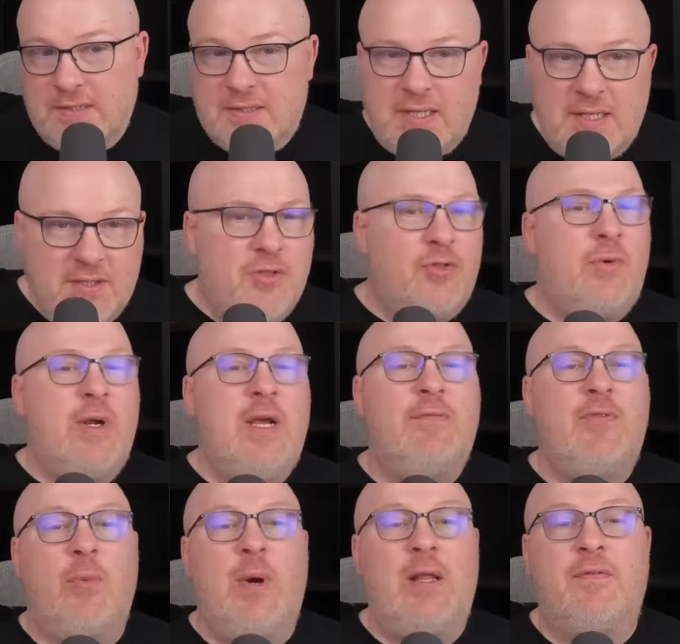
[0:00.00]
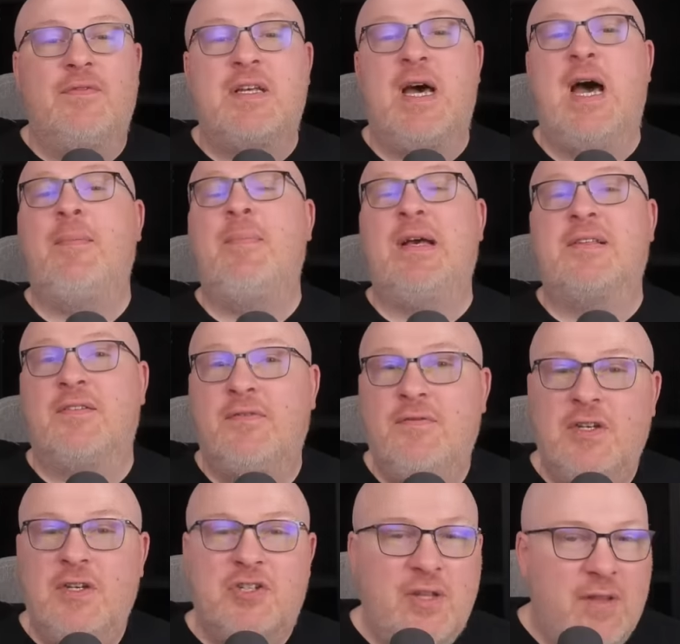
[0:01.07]
Season 3 of The Wheel of Time has
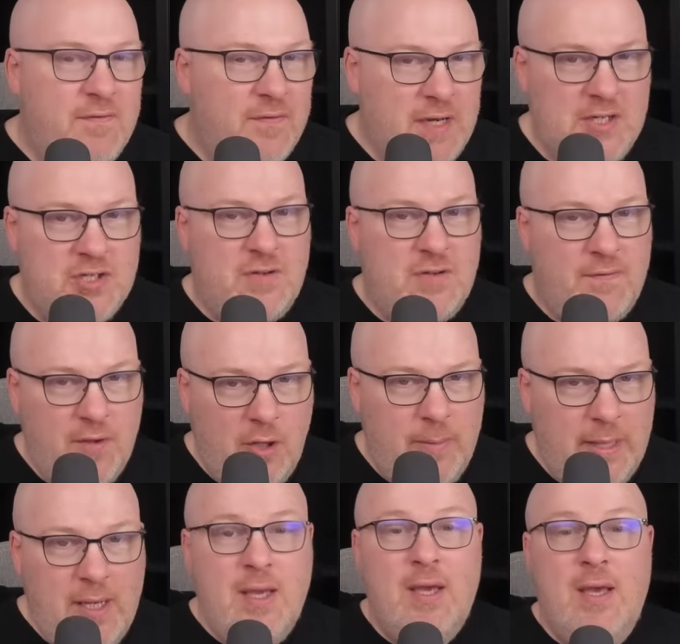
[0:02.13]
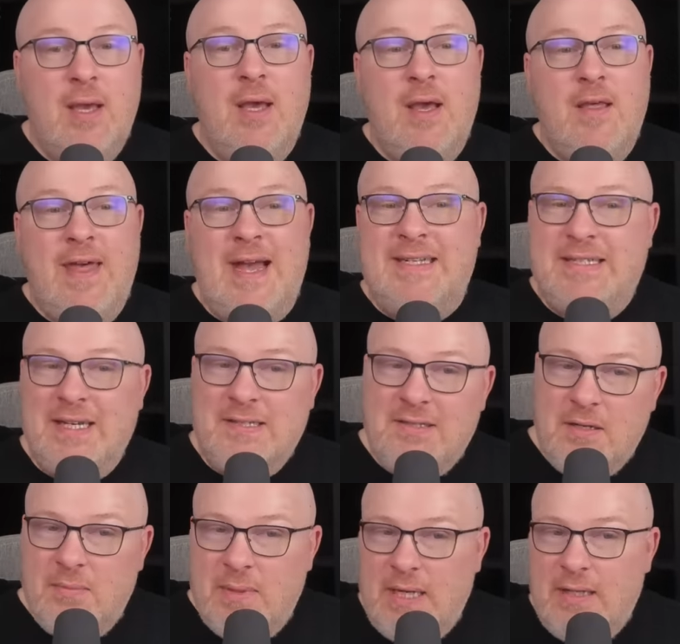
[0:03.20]
officially finished filming. That
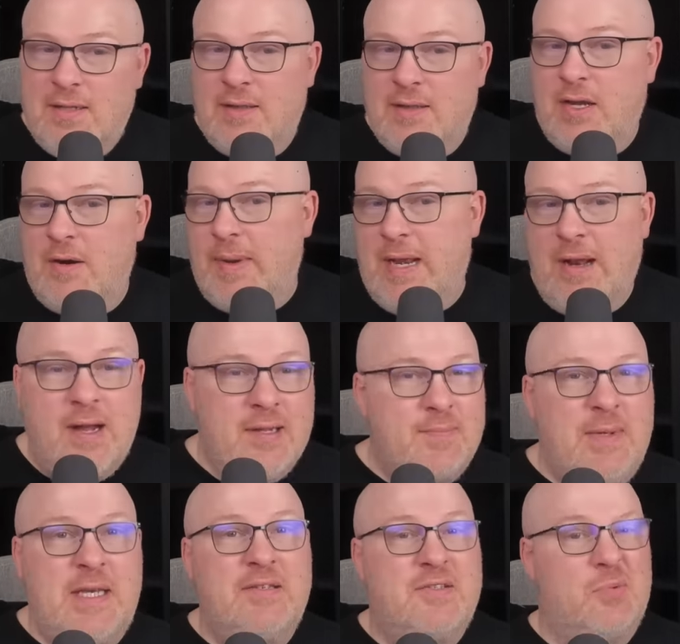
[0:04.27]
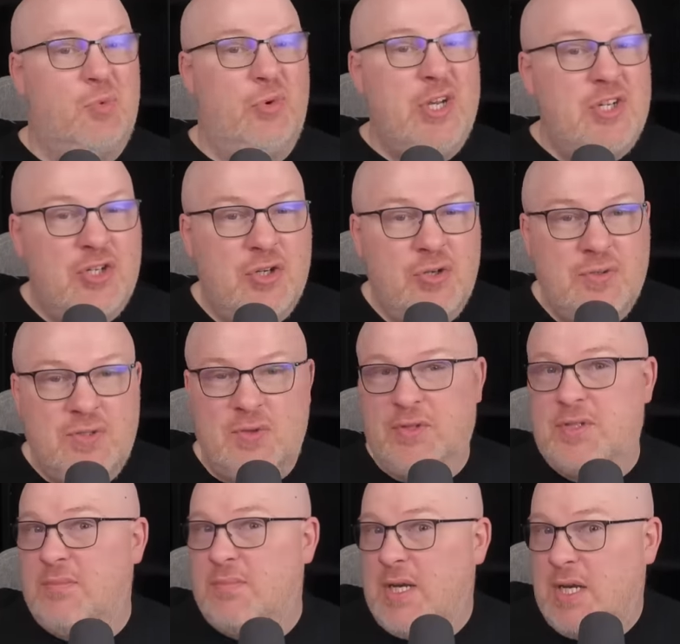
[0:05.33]
doesn't mean that there may not be some reshoots or
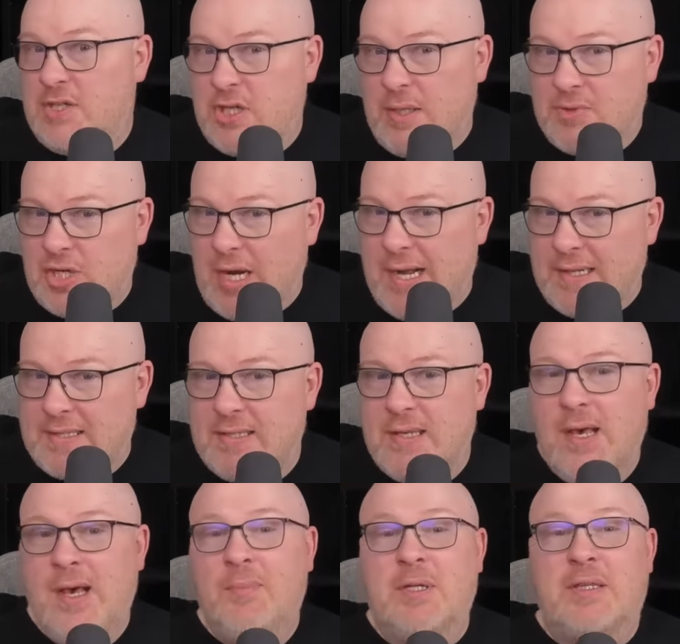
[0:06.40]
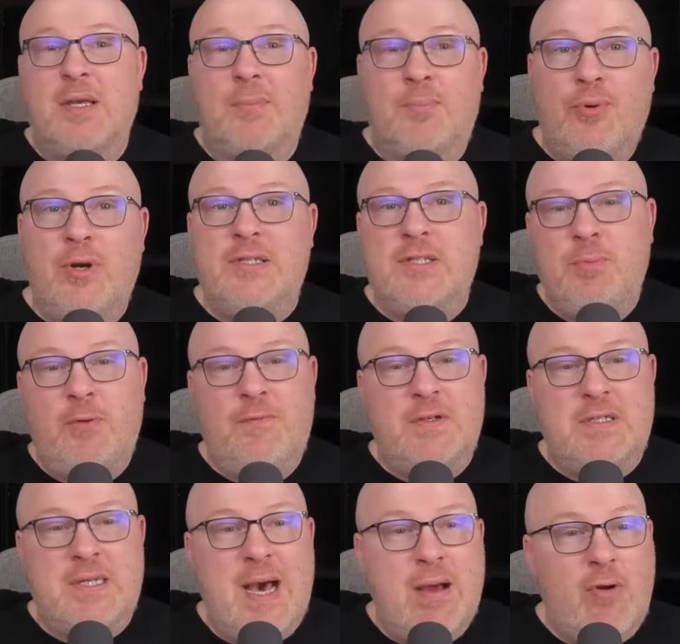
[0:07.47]
some touch up shots, but the principal
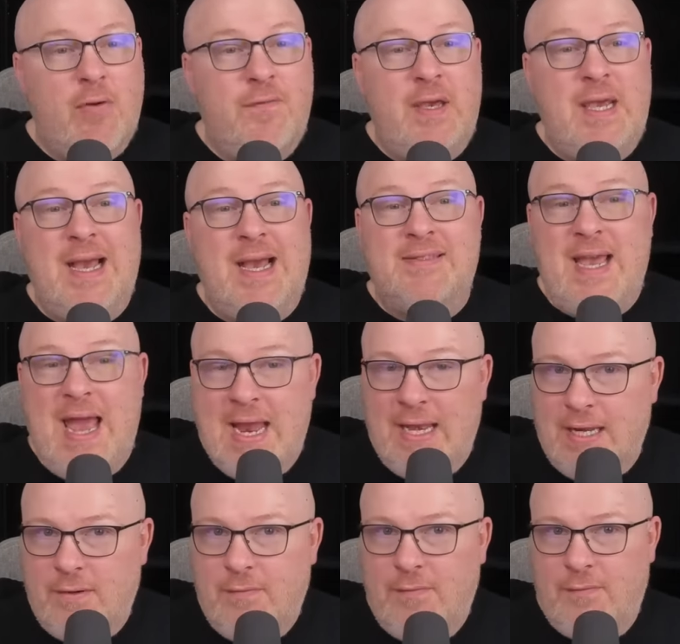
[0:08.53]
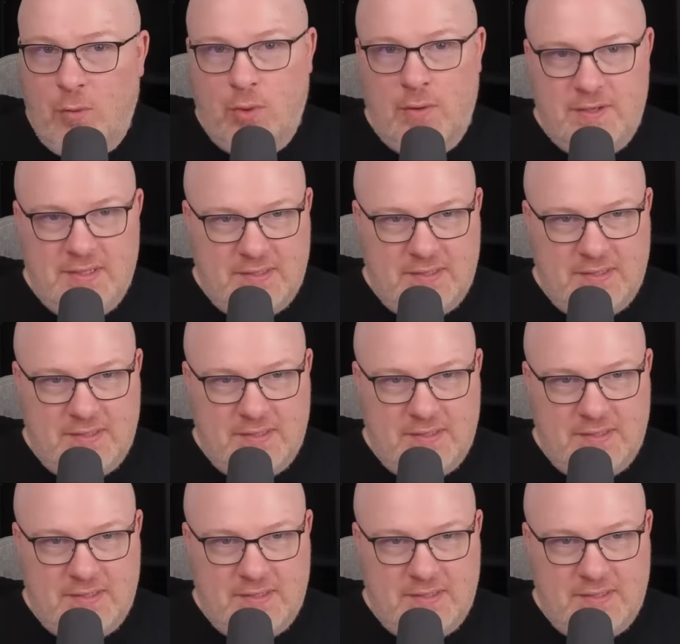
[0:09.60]
photography has ended for the